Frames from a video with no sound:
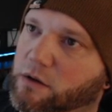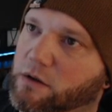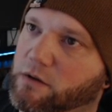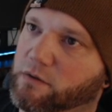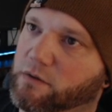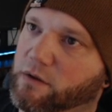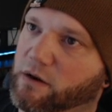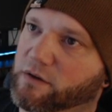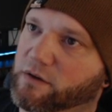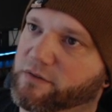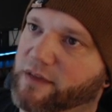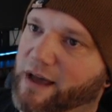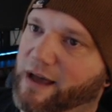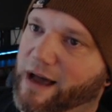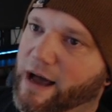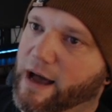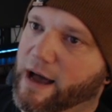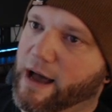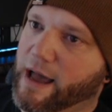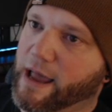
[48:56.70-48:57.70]
There's the
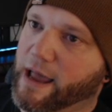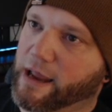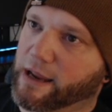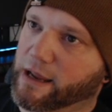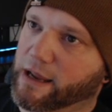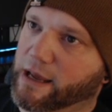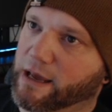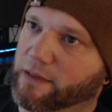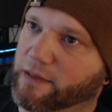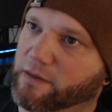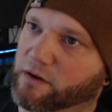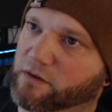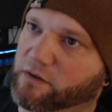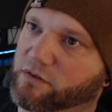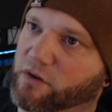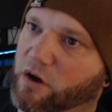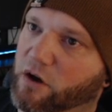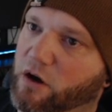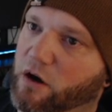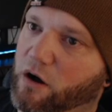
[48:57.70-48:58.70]
eye, and there's
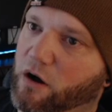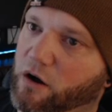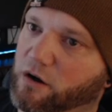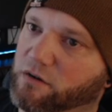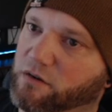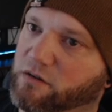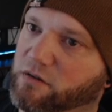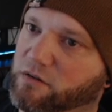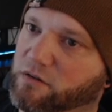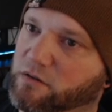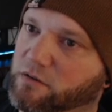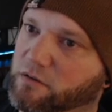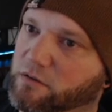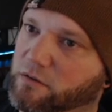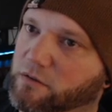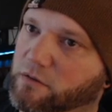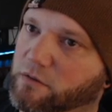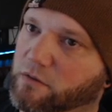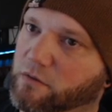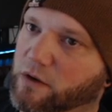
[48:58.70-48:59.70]
the heart.
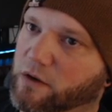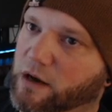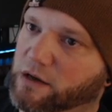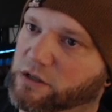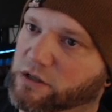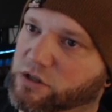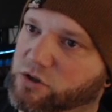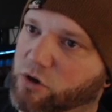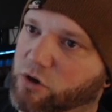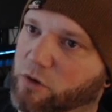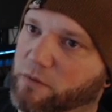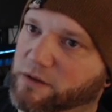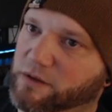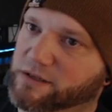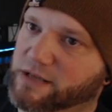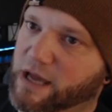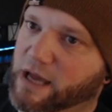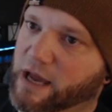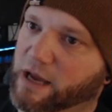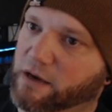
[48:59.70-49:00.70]
Let's throw them
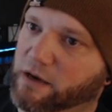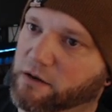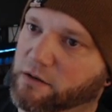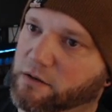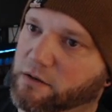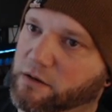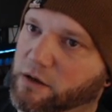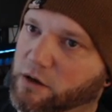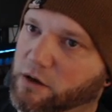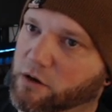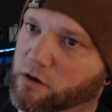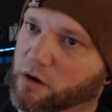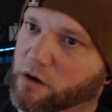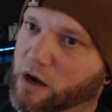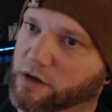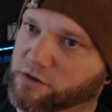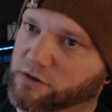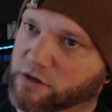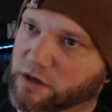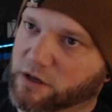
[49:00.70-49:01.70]
inside the
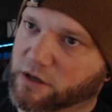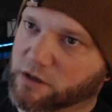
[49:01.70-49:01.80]
Herodric